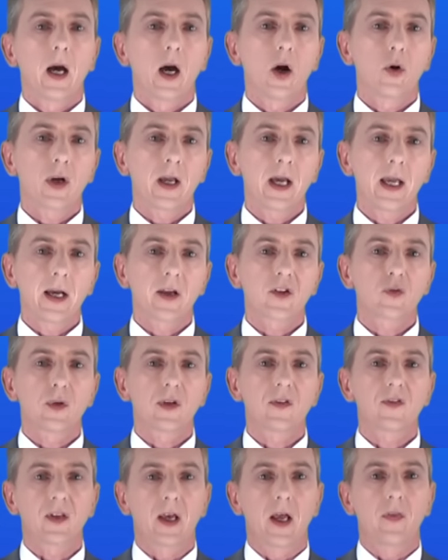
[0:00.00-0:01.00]
Okay, as we
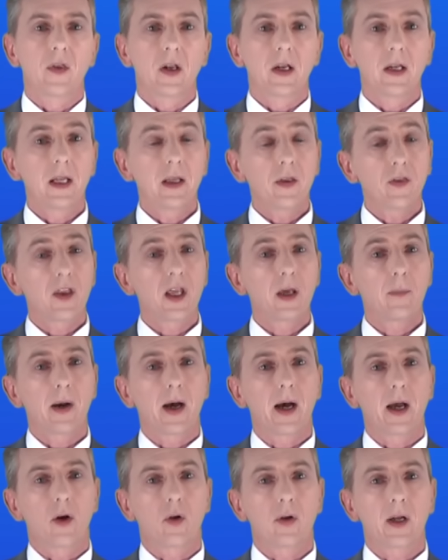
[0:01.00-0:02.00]
said, the lithium
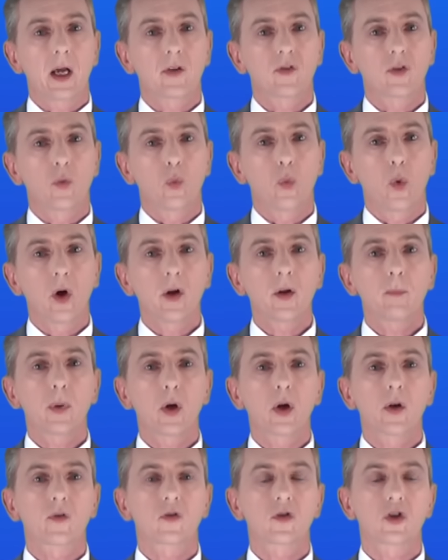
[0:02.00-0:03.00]
ion has a 1
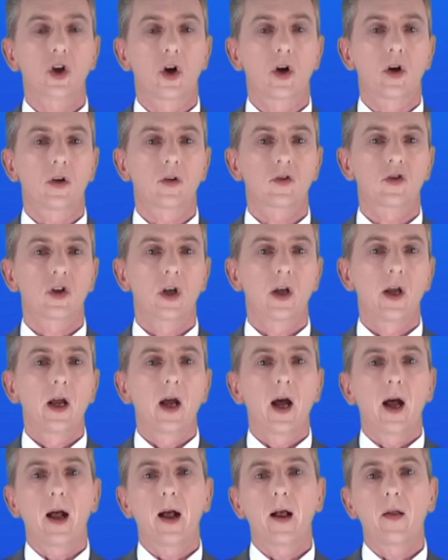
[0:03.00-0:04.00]
plus charge,
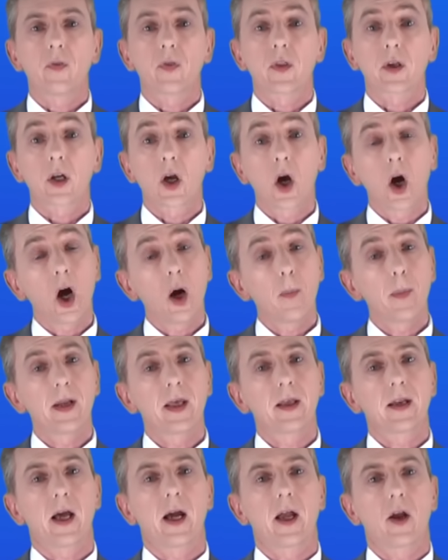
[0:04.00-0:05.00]
and the
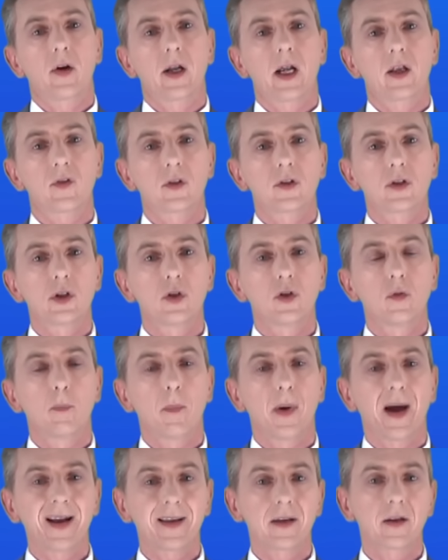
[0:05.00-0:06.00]
carbonate ion has a 2
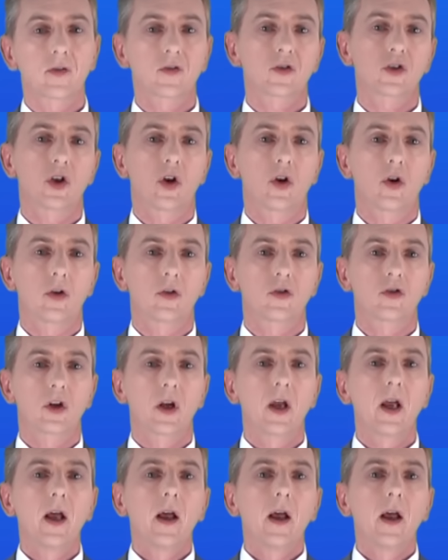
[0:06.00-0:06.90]
minus charge.